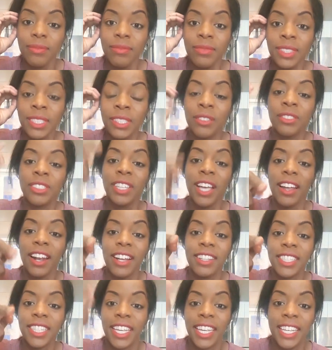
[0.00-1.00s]
shout
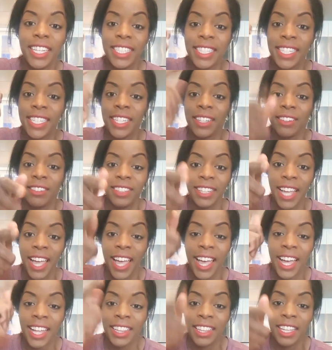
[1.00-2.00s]
out to E.T. on that.
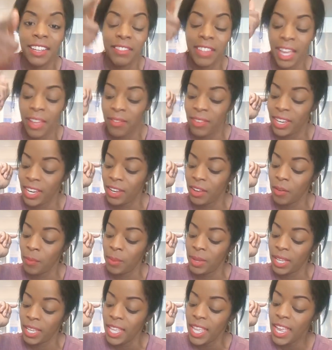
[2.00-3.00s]
I love that video.
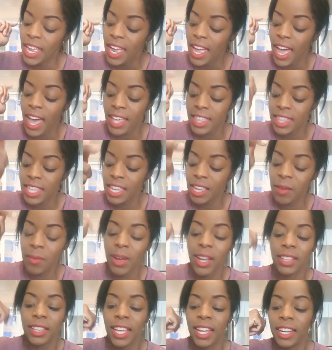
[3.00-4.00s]
But I think
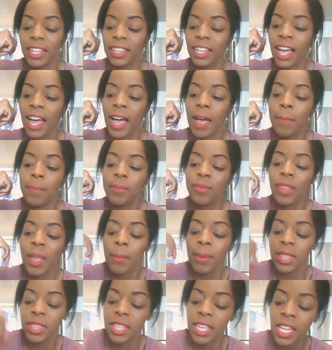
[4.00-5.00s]
about that a lot.
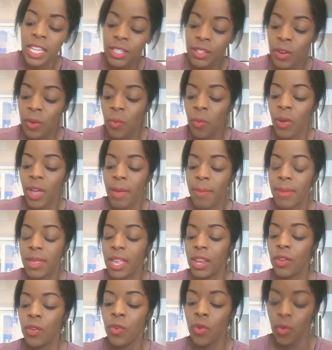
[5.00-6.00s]
But these are women
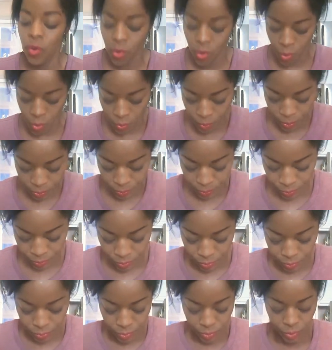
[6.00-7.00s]
who
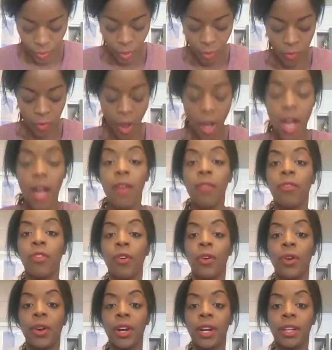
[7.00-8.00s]
fought
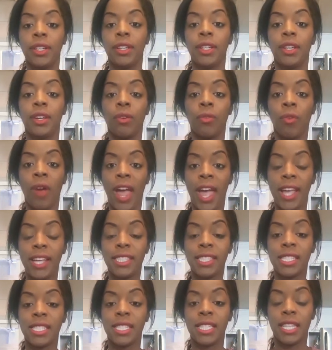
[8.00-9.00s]
for
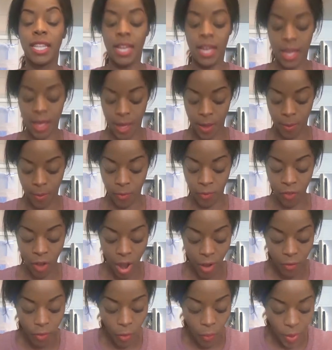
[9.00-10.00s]
rights, fought
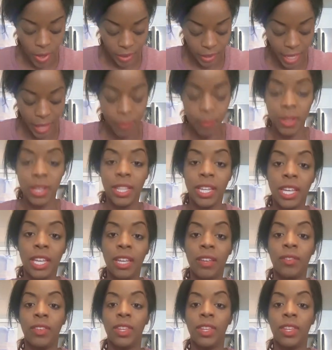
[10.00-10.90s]
for what they believed